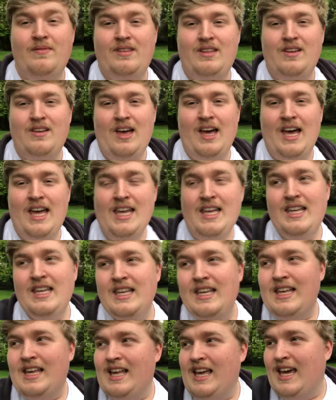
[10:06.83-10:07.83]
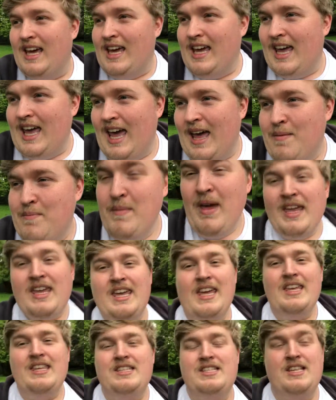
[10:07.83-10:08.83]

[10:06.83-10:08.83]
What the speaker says: You know, I am making